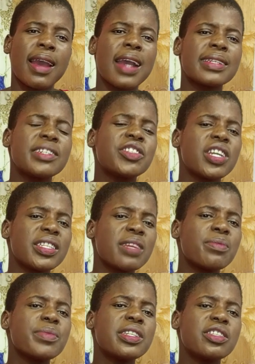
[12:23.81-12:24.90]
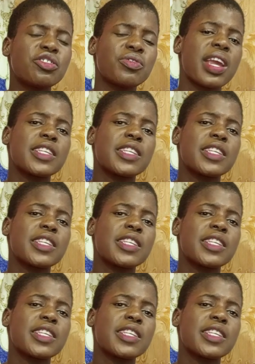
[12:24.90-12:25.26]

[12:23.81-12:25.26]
and the Gender Ministry